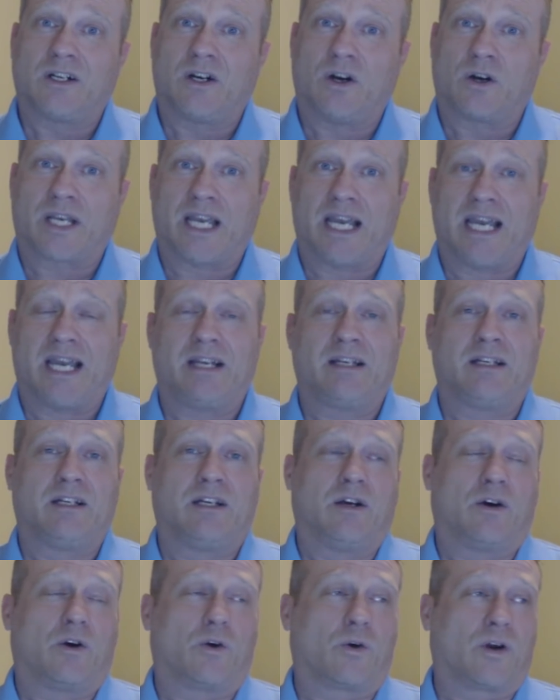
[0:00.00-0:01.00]
okay,
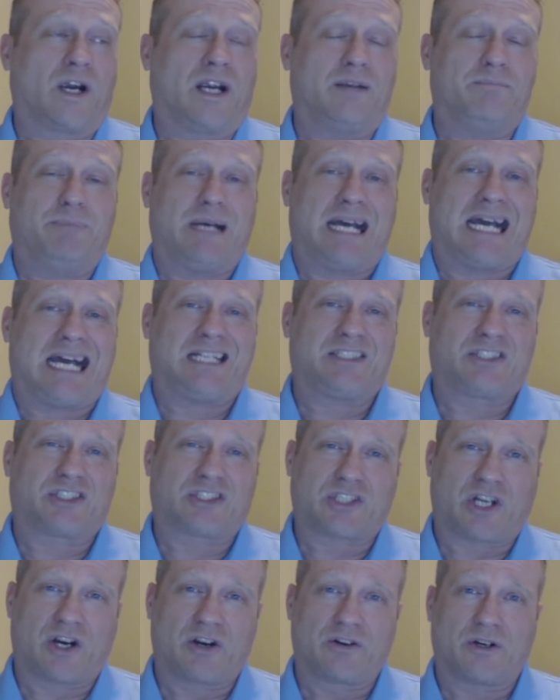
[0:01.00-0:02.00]
or a bad
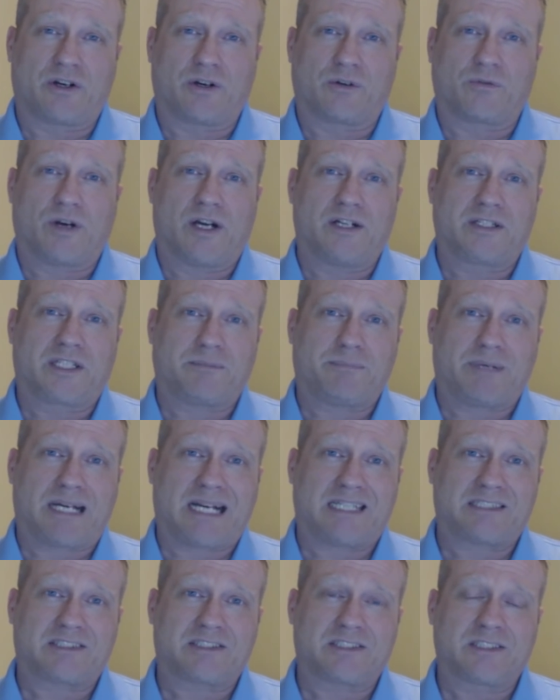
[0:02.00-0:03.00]
start or run
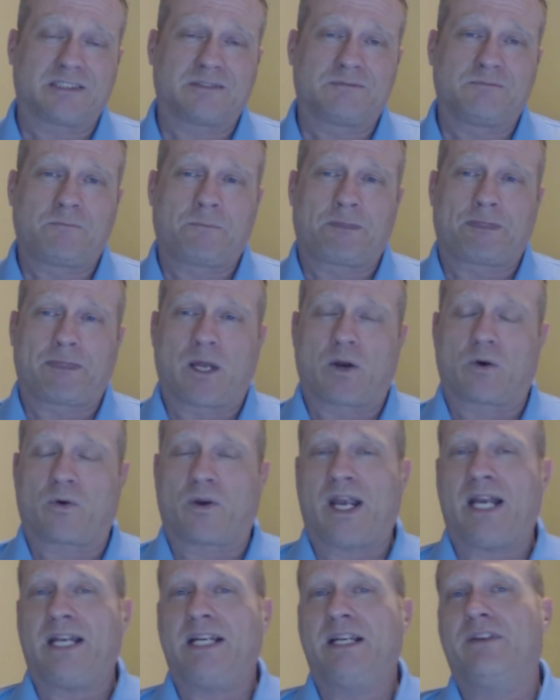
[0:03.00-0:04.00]
capacitor, or
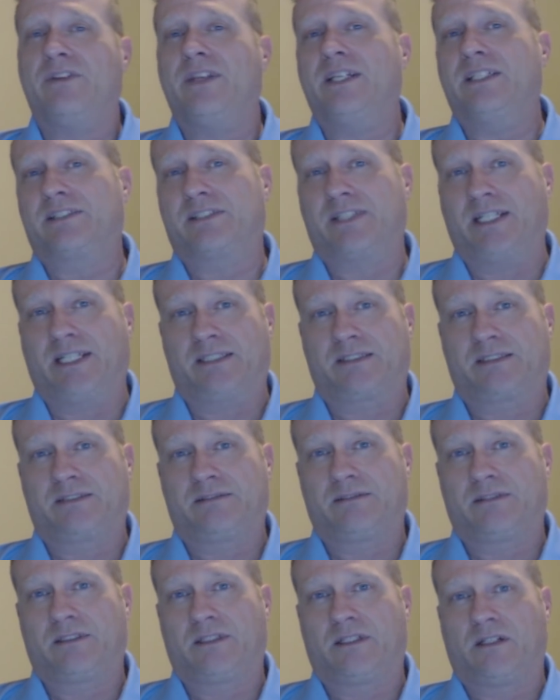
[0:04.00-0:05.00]
any of these things.
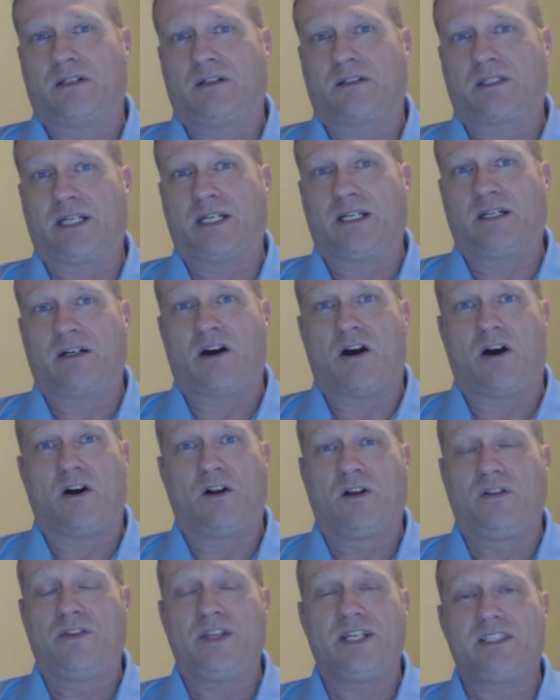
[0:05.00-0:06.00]
Okay,
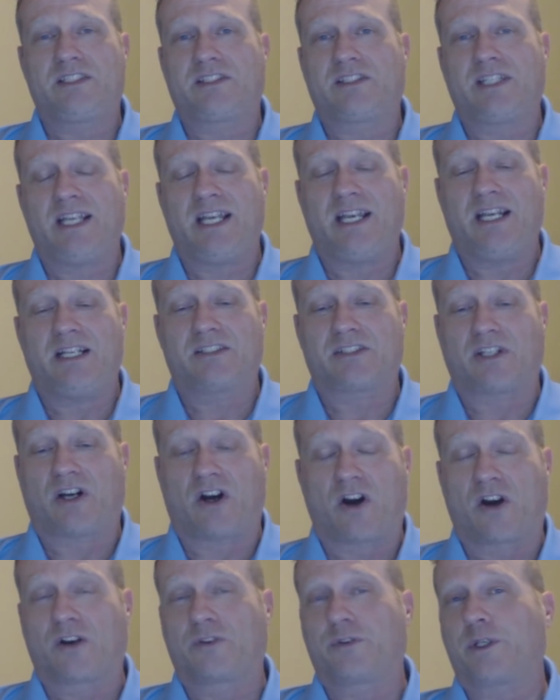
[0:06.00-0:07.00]
all of these things
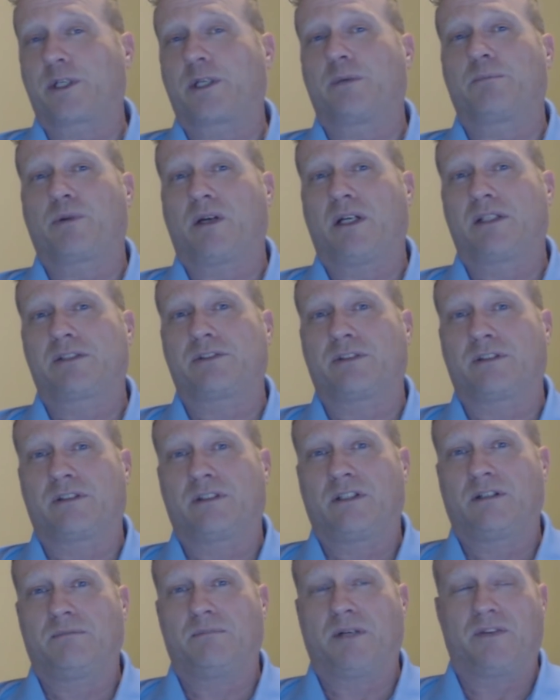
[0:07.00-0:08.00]
aren't the compressor.
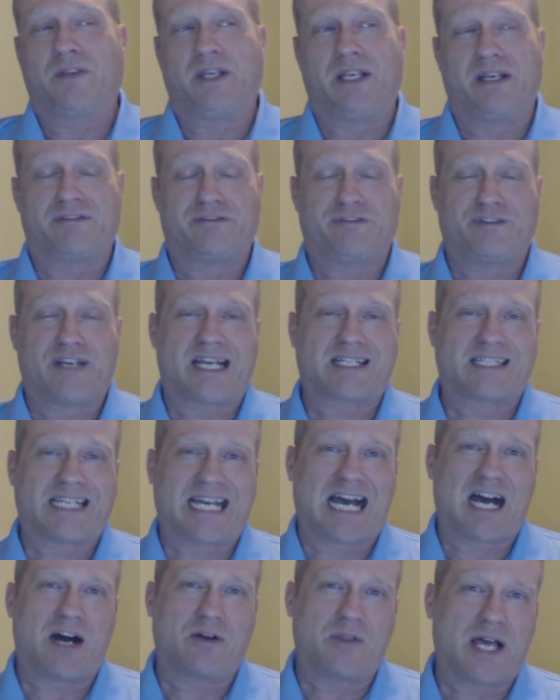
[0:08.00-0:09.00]
but they affect
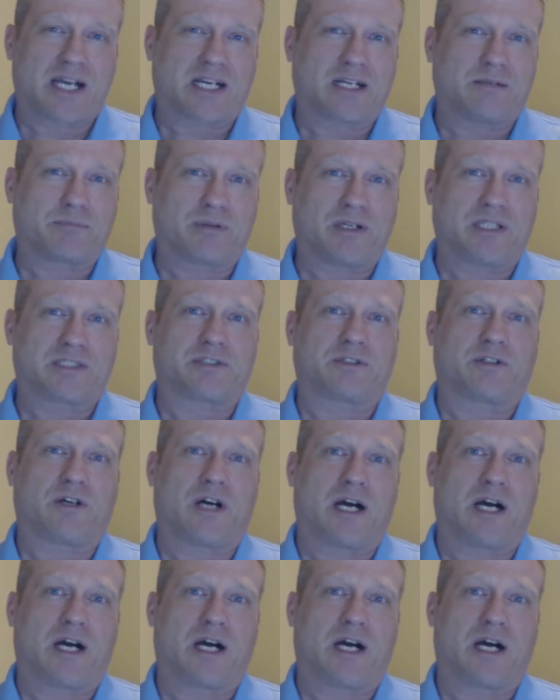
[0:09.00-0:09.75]
how that compressor